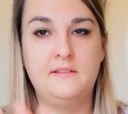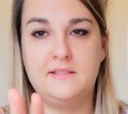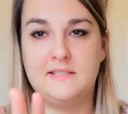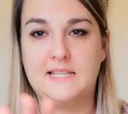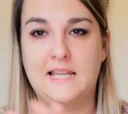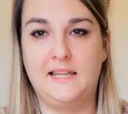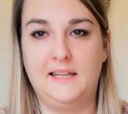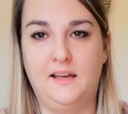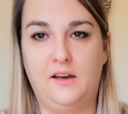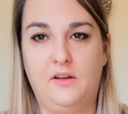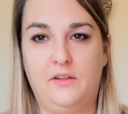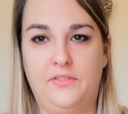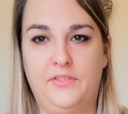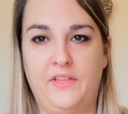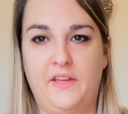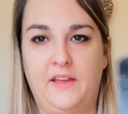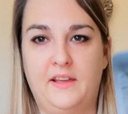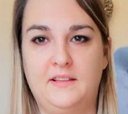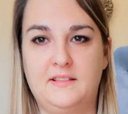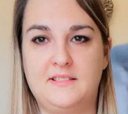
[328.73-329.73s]
So little
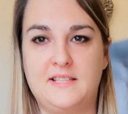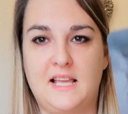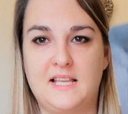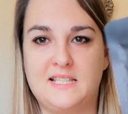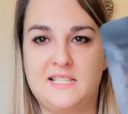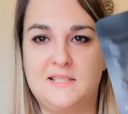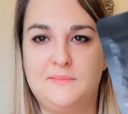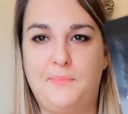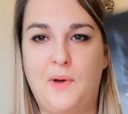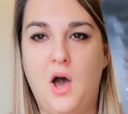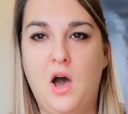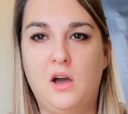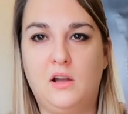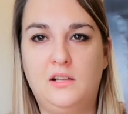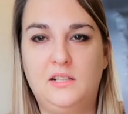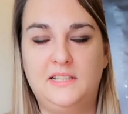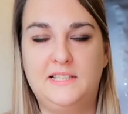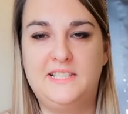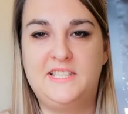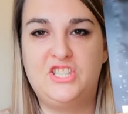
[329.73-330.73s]
things, a
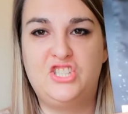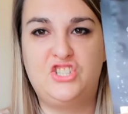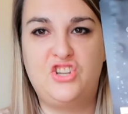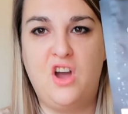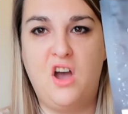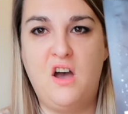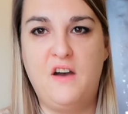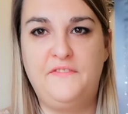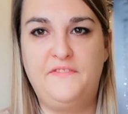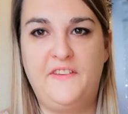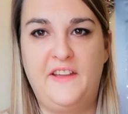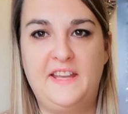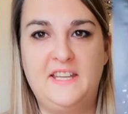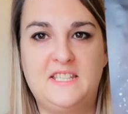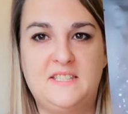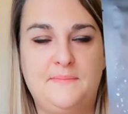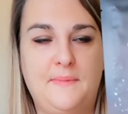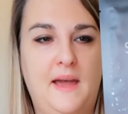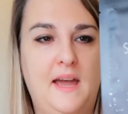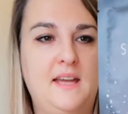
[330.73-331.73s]
sparkly star
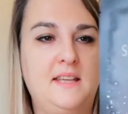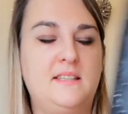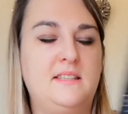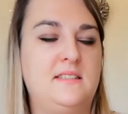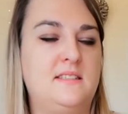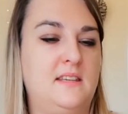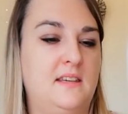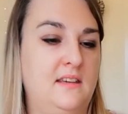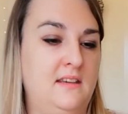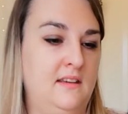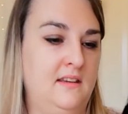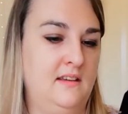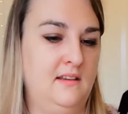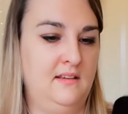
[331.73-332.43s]
face mask.